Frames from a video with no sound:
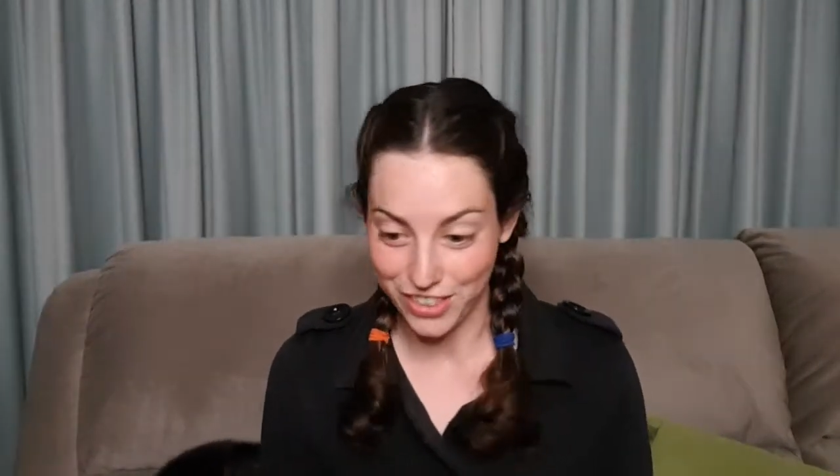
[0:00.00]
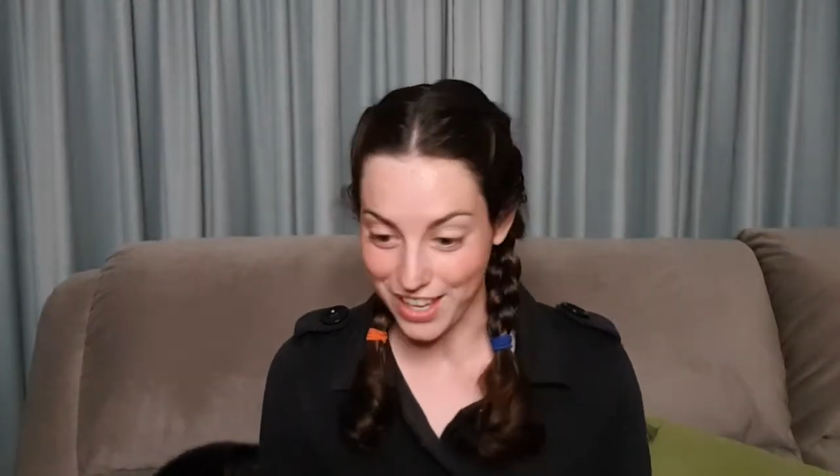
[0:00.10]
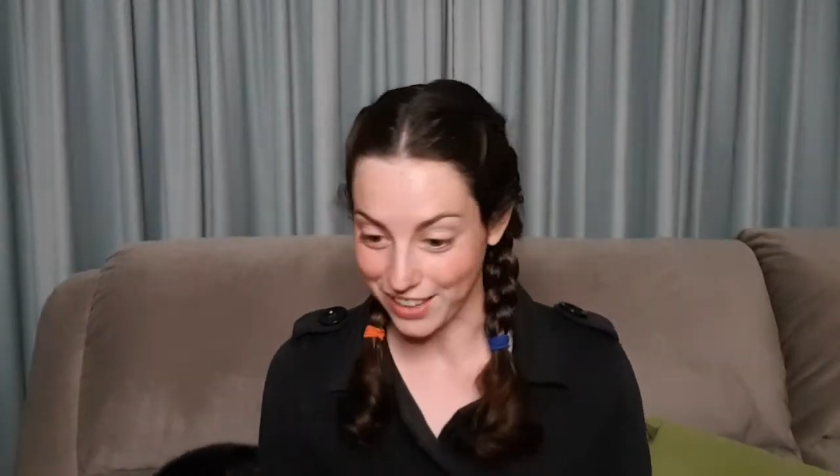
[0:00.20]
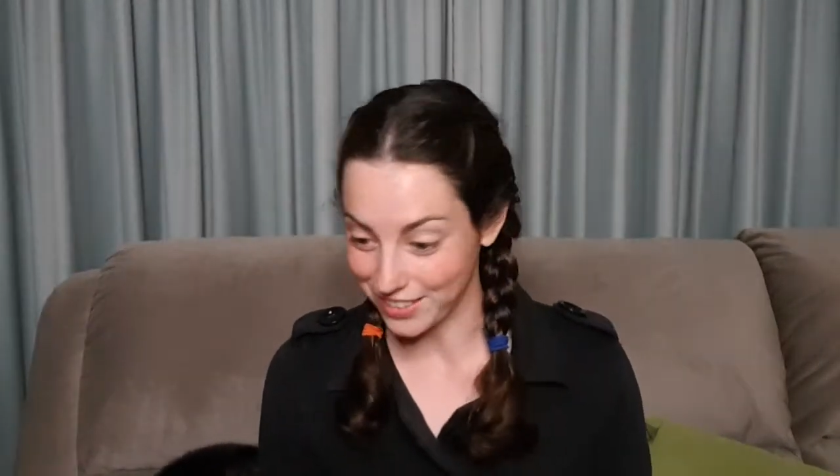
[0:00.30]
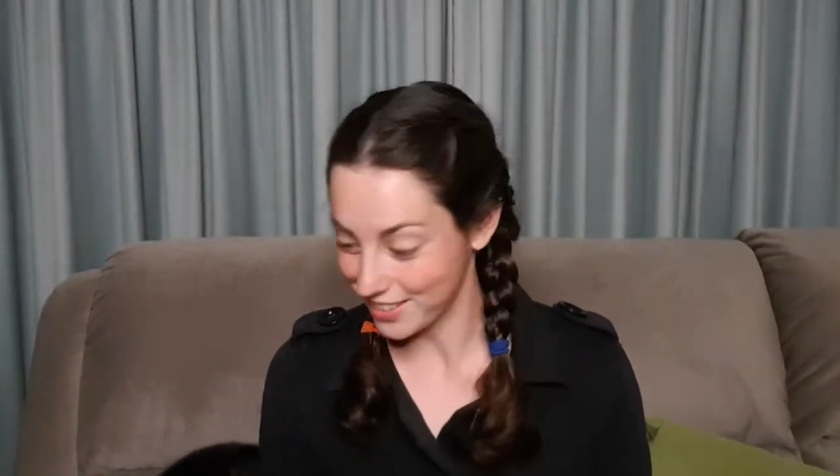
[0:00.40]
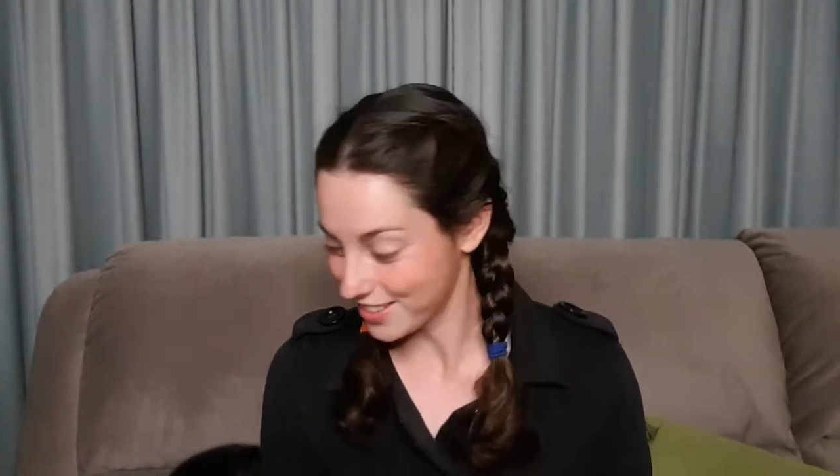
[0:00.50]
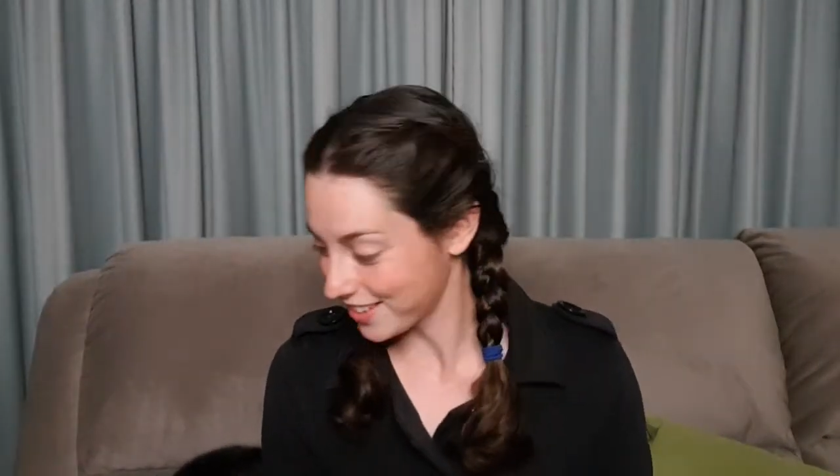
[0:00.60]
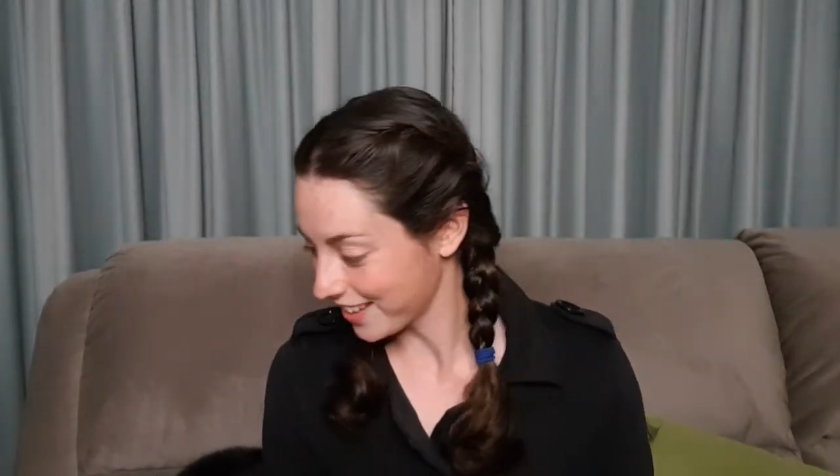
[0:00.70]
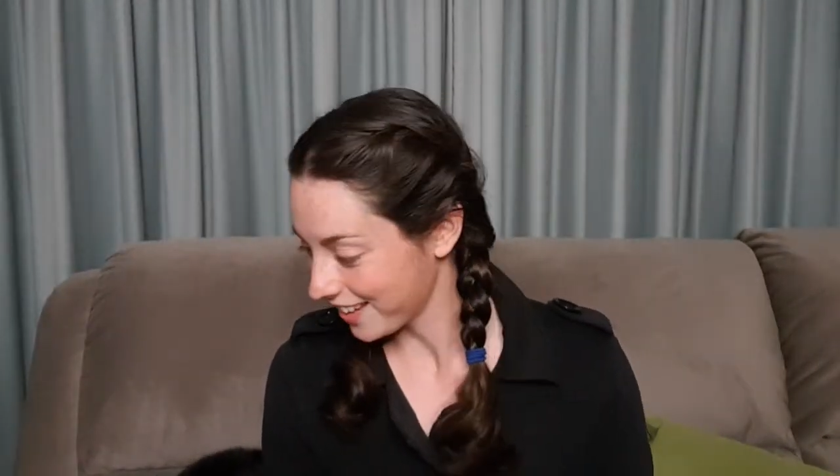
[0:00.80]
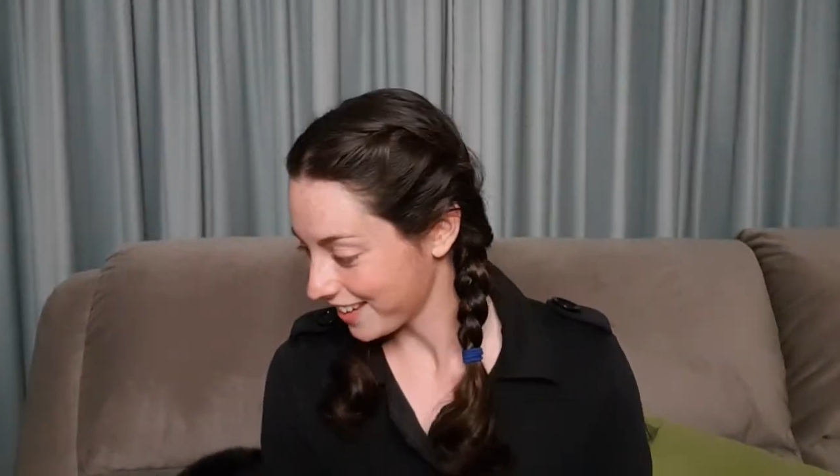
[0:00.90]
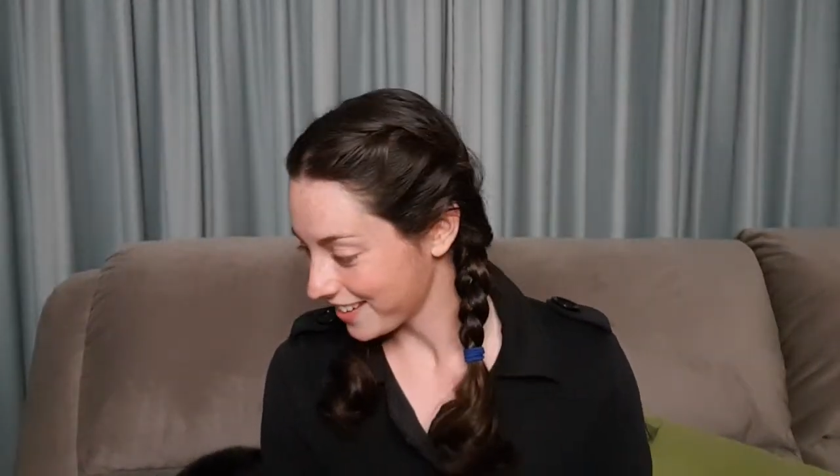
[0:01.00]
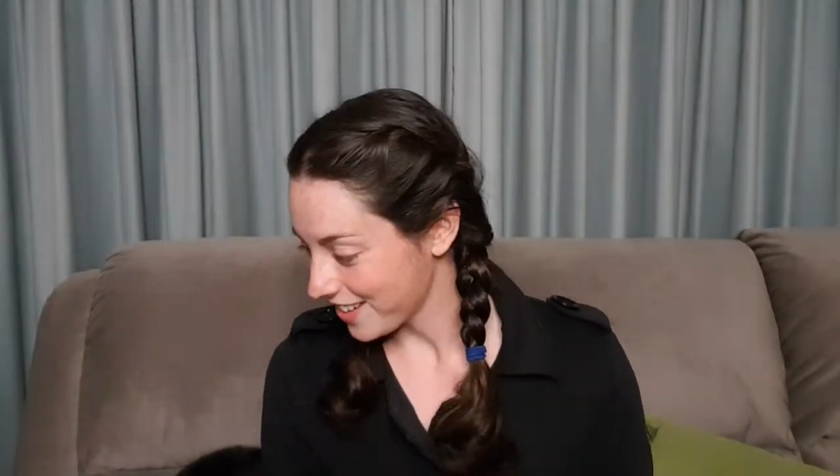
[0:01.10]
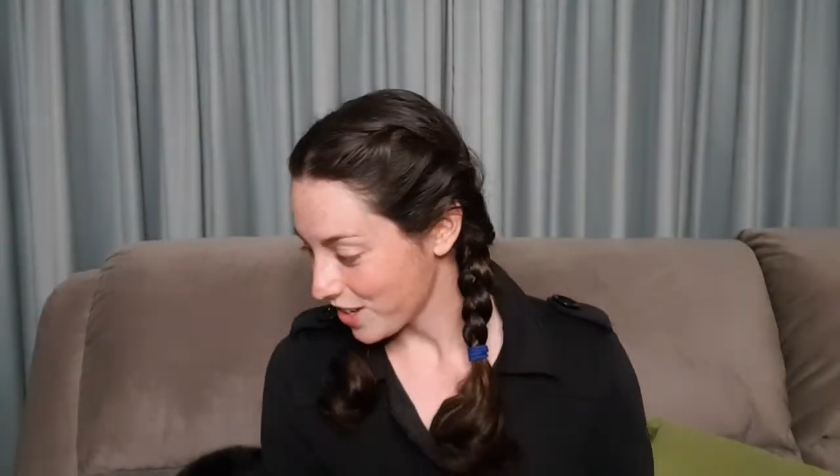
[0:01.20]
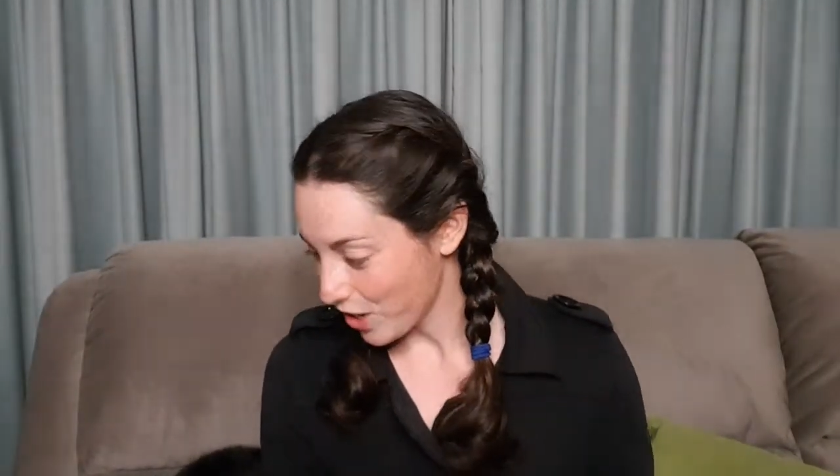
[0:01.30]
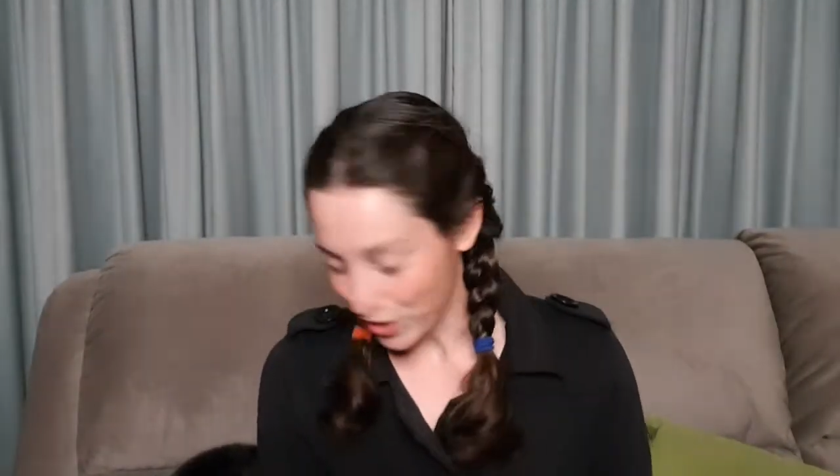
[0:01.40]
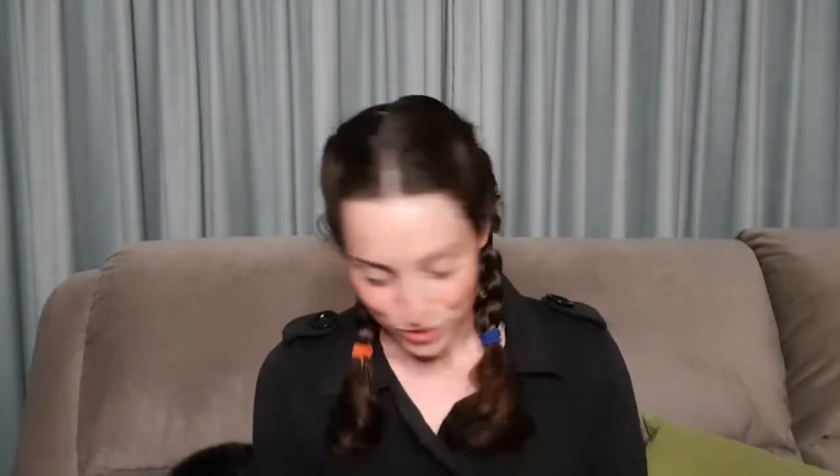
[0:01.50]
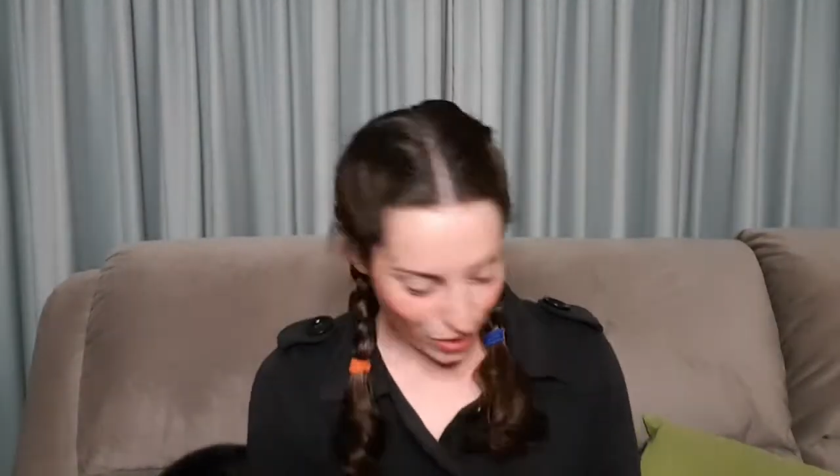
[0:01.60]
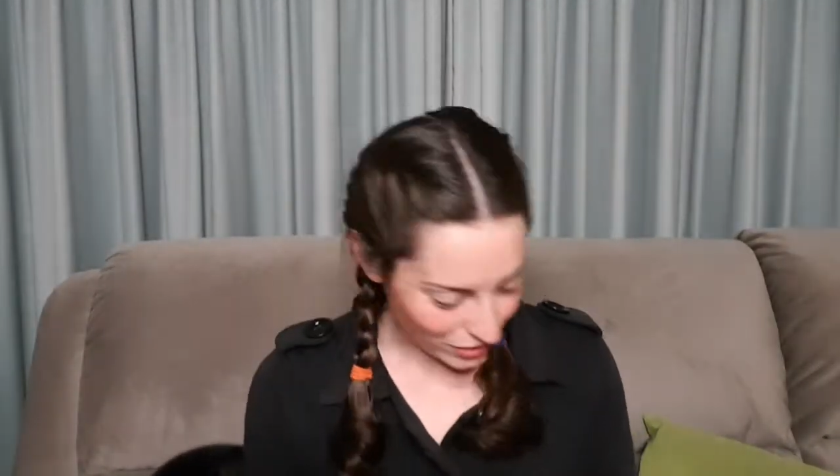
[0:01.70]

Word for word: things. So I'll